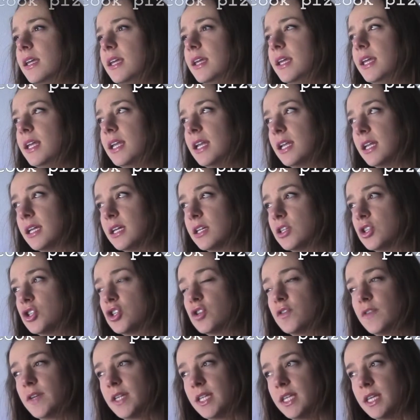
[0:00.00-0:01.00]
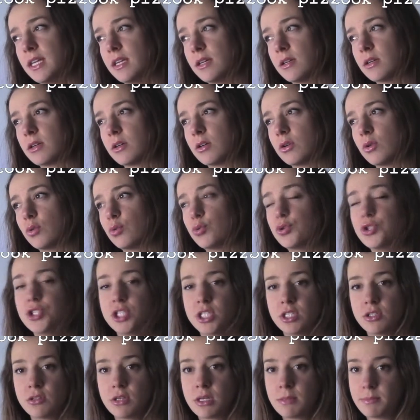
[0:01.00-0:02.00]
Il giovedì
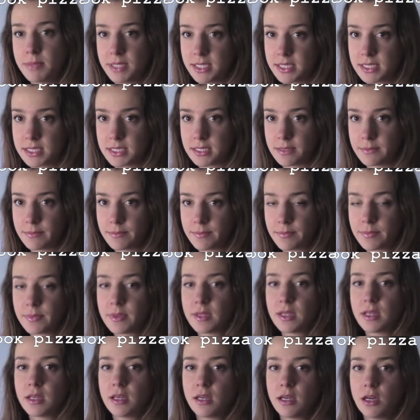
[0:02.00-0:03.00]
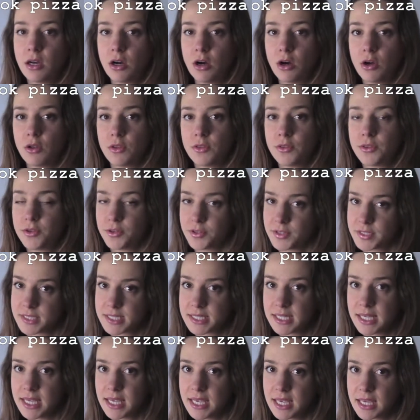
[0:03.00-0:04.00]
cucino la pizza. On
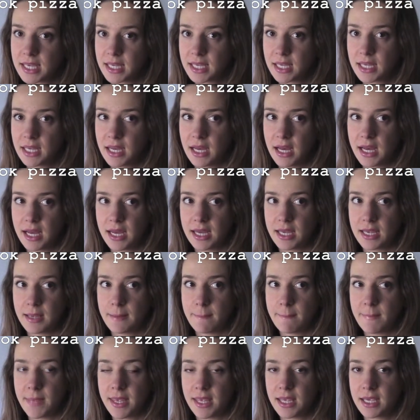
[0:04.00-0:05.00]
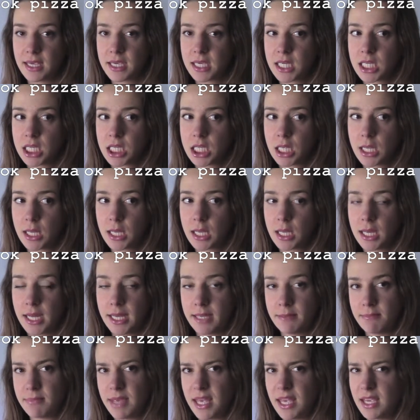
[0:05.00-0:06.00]
Thursday I
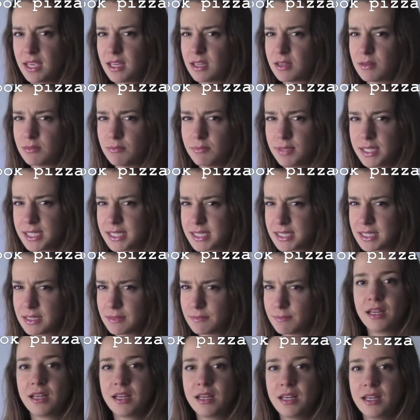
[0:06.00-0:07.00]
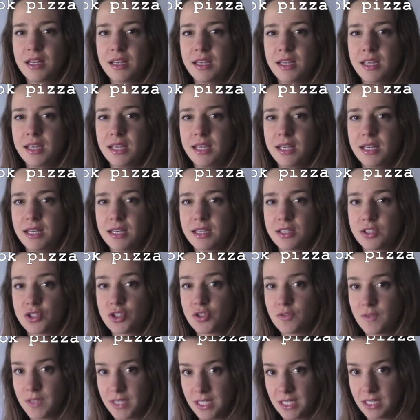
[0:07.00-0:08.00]
bake pizza. Il
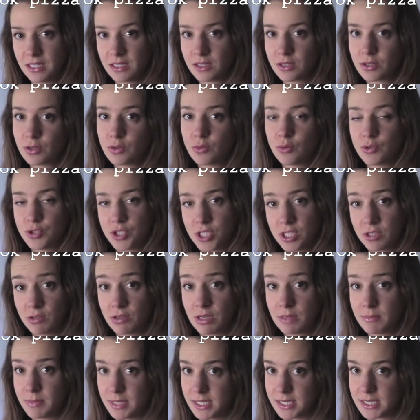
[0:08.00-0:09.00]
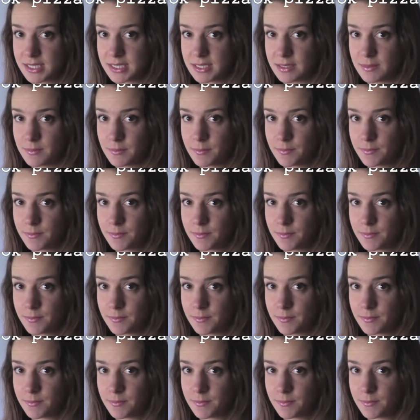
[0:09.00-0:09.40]
giovedì cucino la pizza.